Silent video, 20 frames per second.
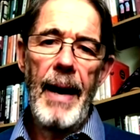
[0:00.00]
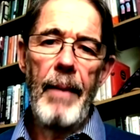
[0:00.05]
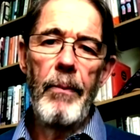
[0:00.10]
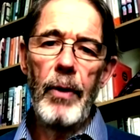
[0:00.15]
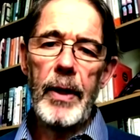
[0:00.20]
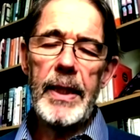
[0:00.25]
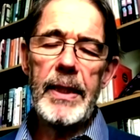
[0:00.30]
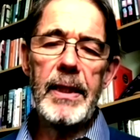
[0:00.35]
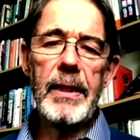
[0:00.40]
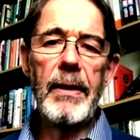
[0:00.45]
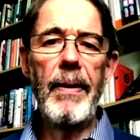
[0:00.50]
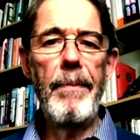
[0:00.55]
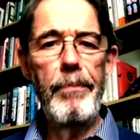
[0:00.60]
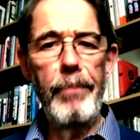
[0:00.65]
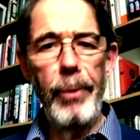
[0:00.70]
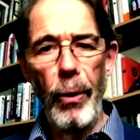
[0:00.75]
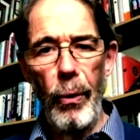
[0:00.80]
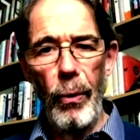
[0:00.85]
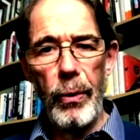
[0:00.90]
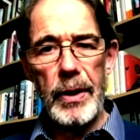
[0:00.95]
And what is so
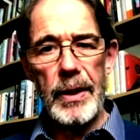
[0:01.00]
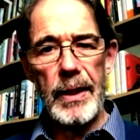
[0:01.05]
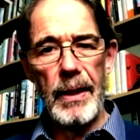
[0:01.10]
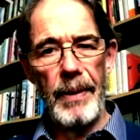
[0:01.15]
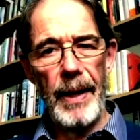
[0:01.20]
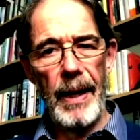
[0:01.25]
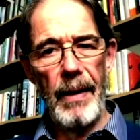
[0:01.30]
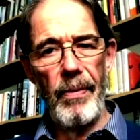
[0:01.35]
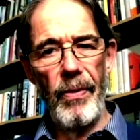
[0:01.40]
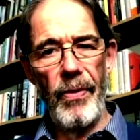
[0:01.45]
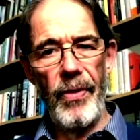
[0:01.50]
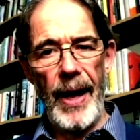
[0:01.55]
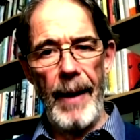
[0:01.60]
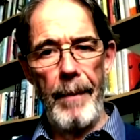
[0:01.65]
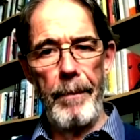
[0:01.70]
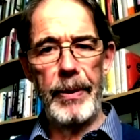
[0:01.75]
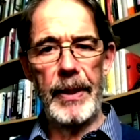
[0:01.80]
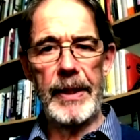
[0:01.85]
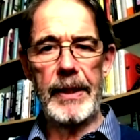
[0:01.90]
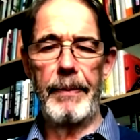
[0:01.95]
important about
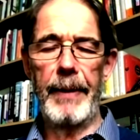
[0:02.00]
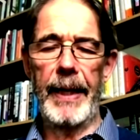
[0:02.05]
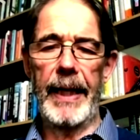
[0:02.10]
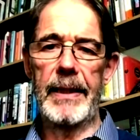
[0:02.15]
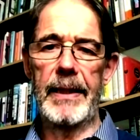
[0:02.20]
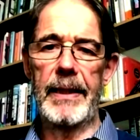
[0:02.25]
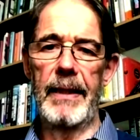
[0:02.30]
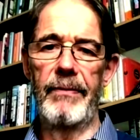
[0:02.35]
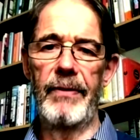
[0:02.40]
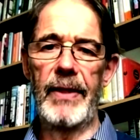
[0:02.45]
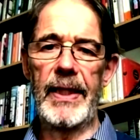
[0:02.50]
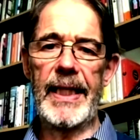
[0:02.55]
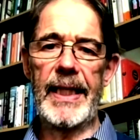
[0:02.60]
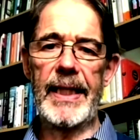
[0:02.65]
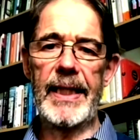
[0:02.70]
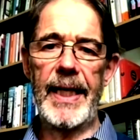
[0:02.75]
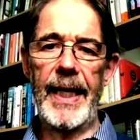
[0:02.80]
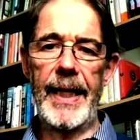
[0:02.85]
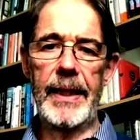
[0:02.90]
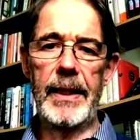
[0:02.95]
that perspective is
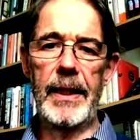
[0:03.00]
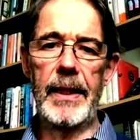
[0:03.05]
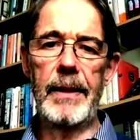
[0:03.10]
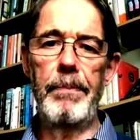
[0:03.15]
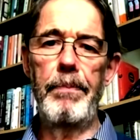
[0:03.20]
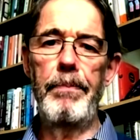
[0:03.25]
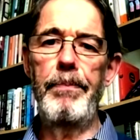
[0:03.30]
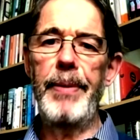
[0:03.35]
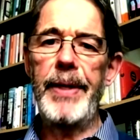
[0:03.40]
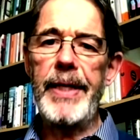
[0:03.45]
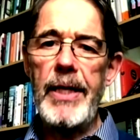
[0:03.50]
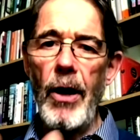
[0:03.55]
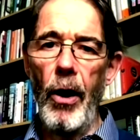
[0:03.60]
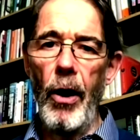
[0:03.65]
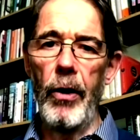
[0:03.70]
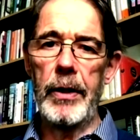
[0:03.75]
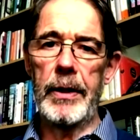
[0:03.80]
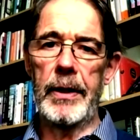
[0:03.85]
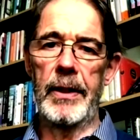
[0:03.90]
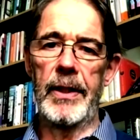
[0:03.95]
it takes us
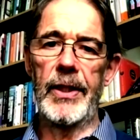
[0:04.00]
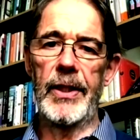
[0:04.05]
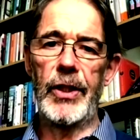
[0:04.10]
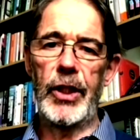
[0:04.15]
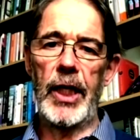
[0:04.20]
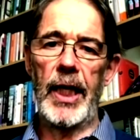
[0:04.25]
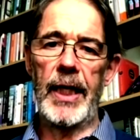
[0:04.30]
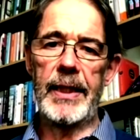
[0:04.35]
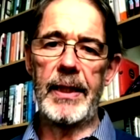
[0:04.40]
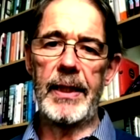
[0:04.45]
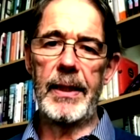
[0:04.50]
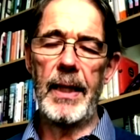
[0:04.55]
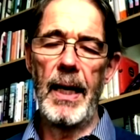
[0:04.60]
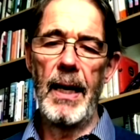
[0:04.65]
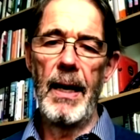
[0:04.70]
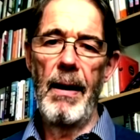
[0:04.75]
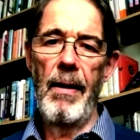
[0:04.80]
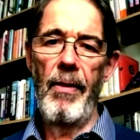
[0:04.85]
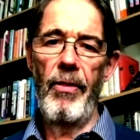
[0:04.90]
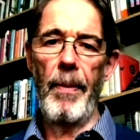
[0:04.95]
beyond just
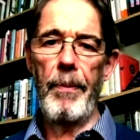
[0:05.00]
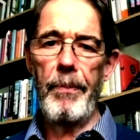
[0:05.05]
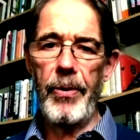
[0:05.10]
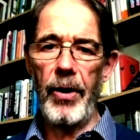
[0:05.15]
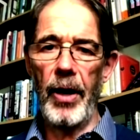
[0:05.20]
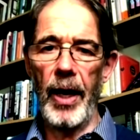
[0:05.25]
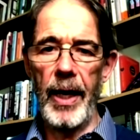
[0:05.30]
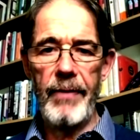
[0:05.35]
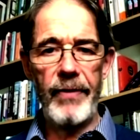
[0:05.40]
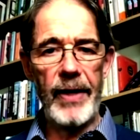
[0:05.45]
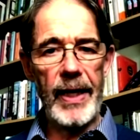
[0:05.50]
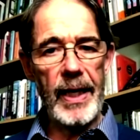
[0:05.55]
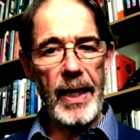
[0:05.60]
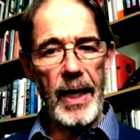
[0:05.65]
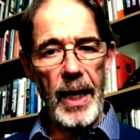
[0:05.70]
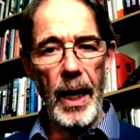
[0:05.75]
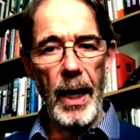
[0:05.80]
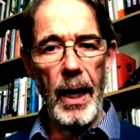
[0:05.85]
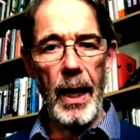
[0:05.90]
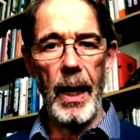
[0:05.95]
the
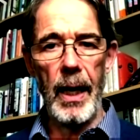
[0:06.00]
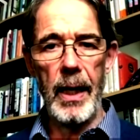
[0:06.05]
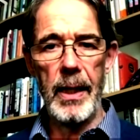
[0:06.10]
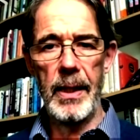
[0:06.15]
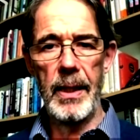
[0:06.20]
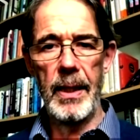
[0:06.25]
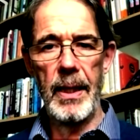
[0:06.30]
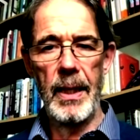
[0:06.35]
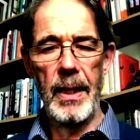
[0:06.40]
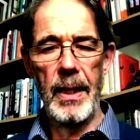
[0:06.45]
private car.